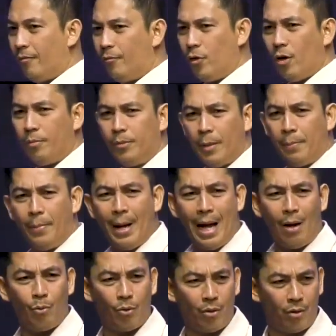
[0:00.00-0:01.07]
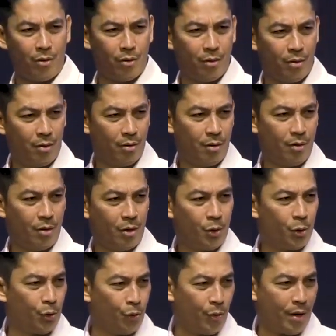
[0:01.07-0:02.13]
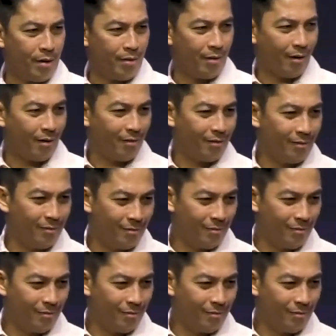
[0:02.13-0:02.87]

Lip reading: if you have the power to do anything?